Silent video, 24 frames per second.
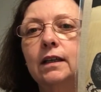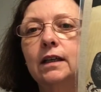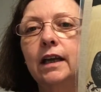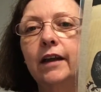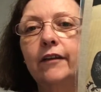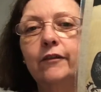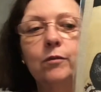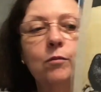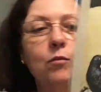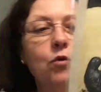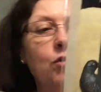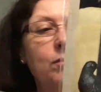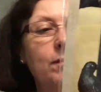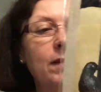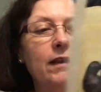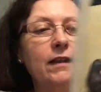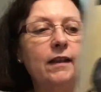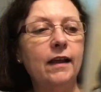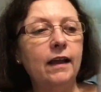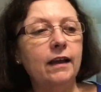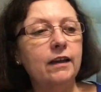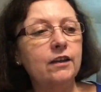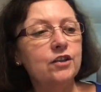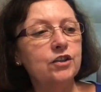Nevermore by
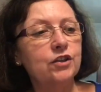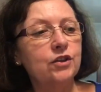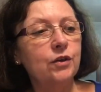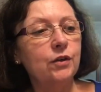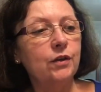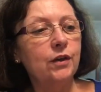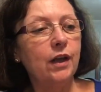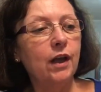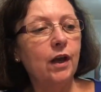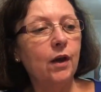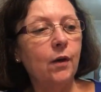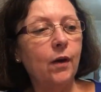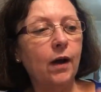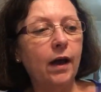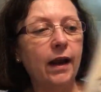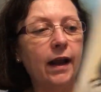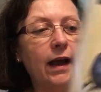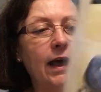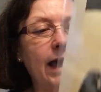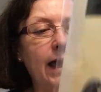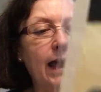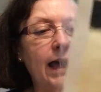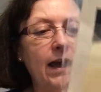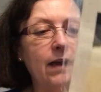Lila Studio. And
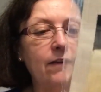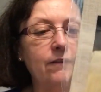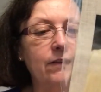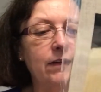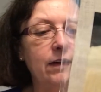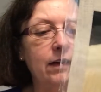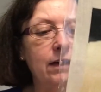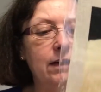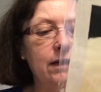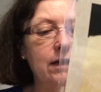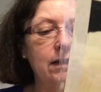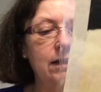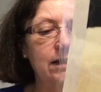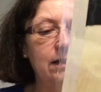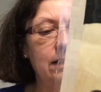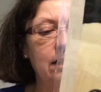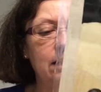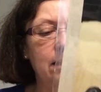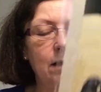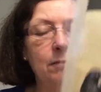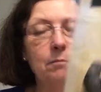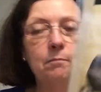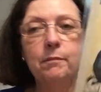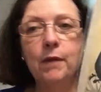I have
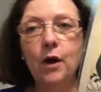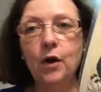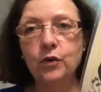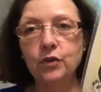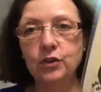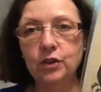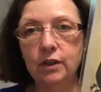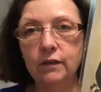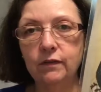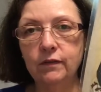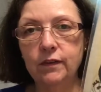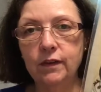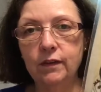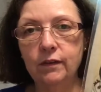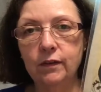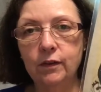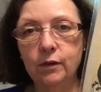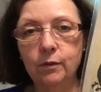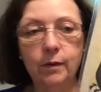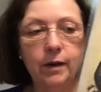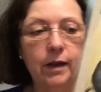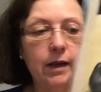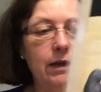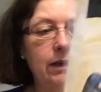most of the
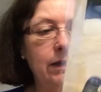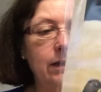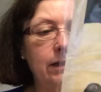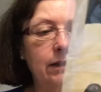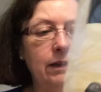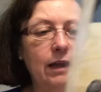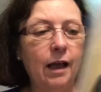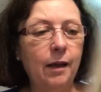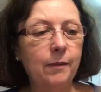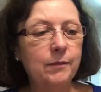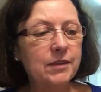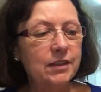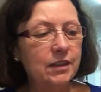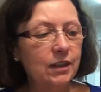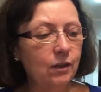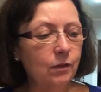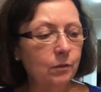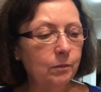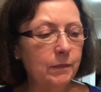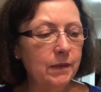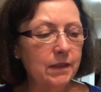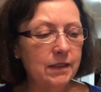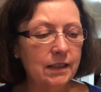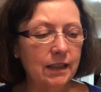thread. I'm still
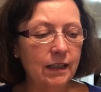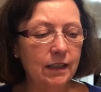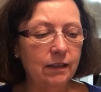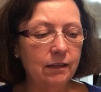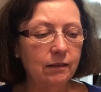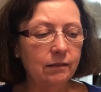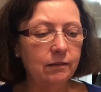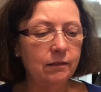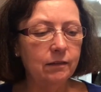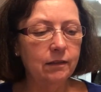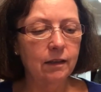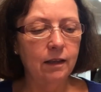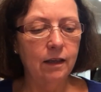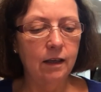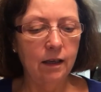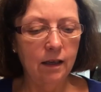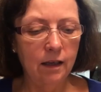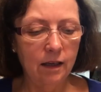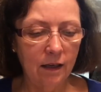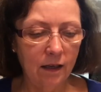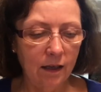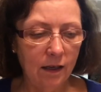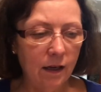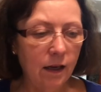missing
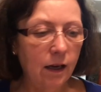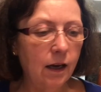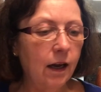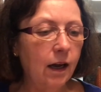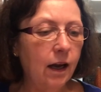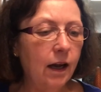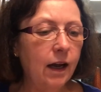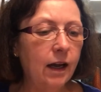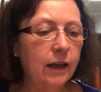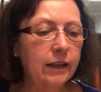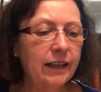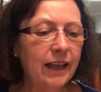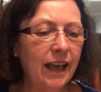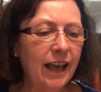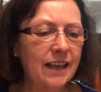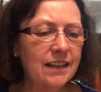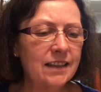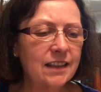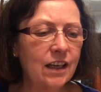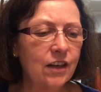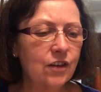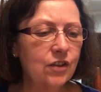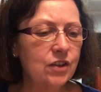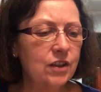a
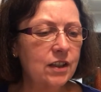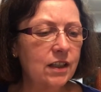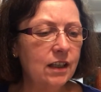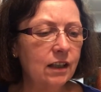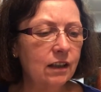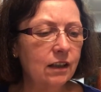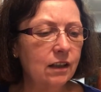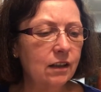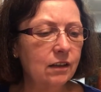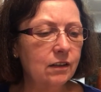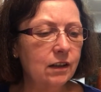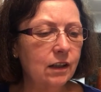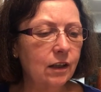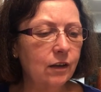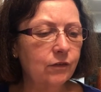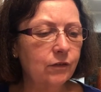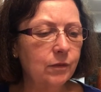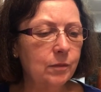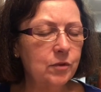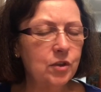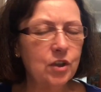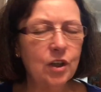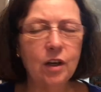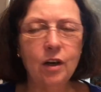cast iron skillet
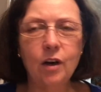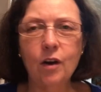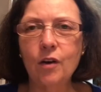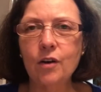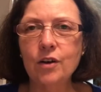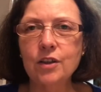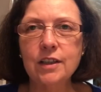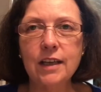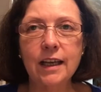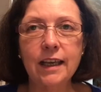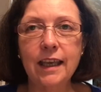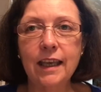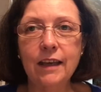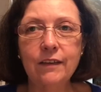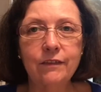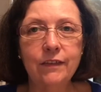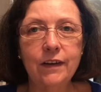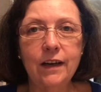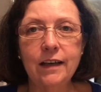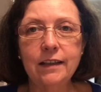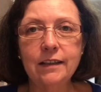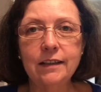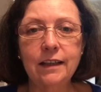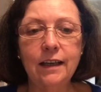from Gentle Arts. I can't
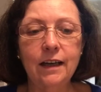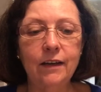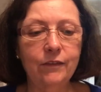find it.